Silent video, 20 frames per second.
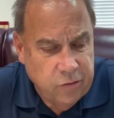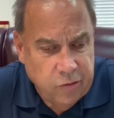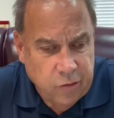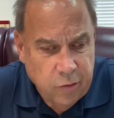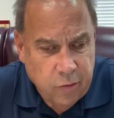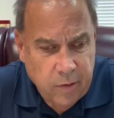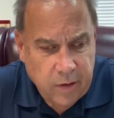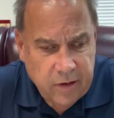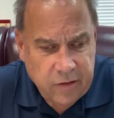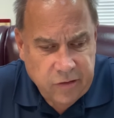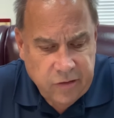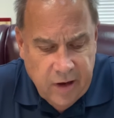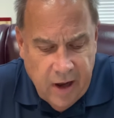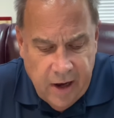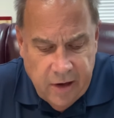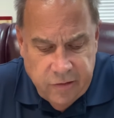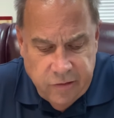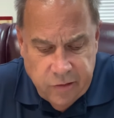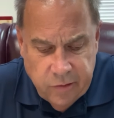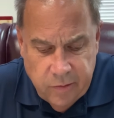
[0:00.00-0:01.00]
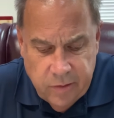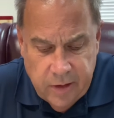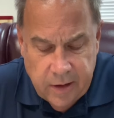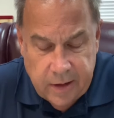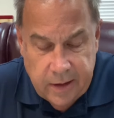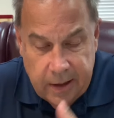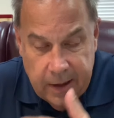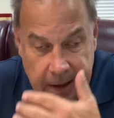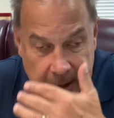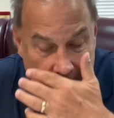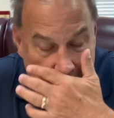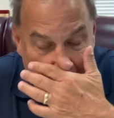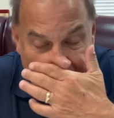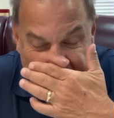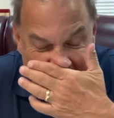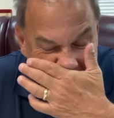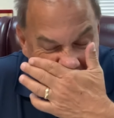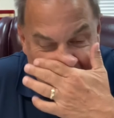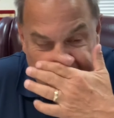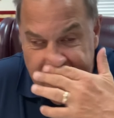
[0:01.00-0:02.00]
who criticize you
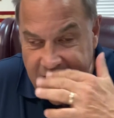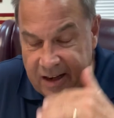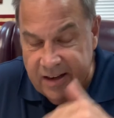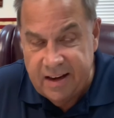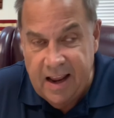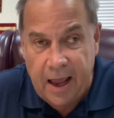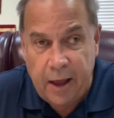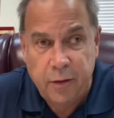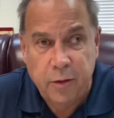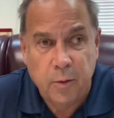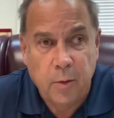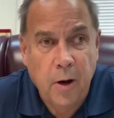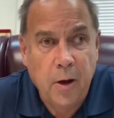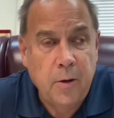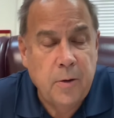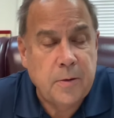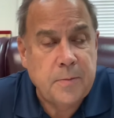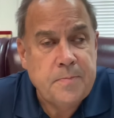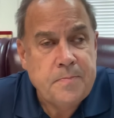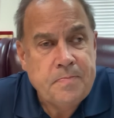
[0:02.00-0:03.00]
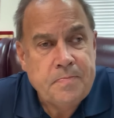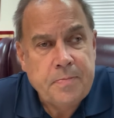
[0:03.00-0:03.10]
that down the road,